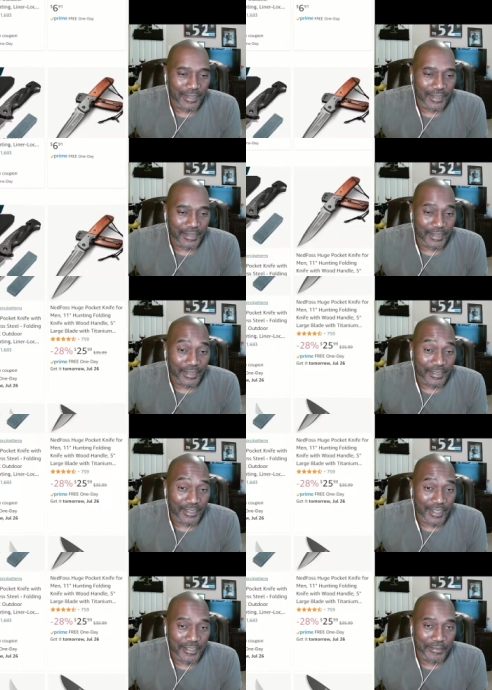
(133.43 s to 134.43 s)
Yeah, it's a
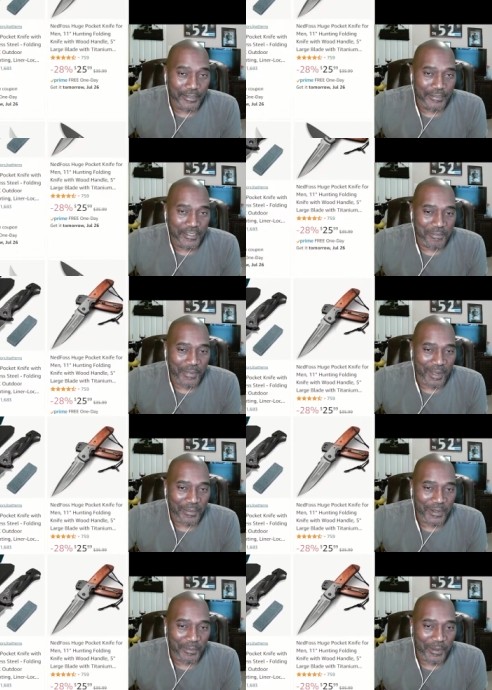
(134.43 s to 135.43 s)
lot of Civivis
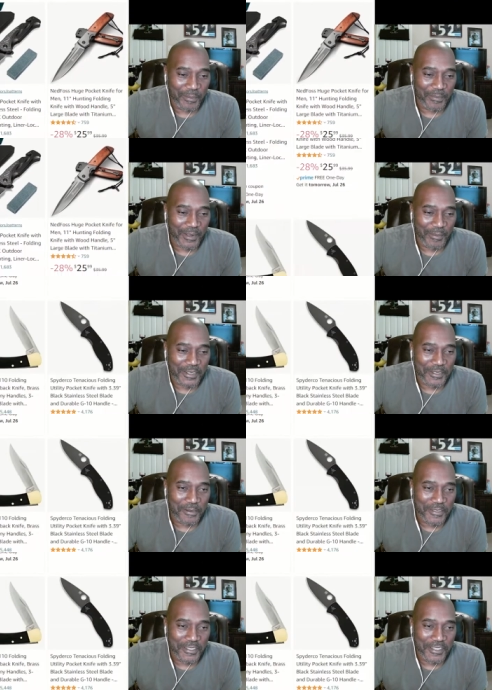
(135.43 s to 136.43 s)
popping up. I'm not sure if
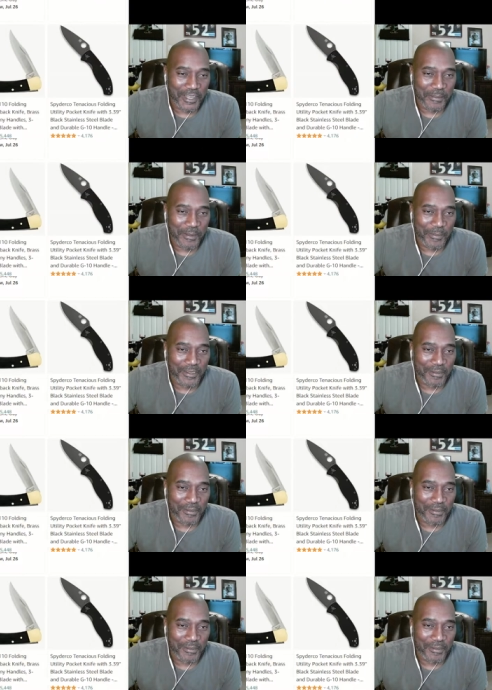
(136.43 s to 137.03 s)
this is coming up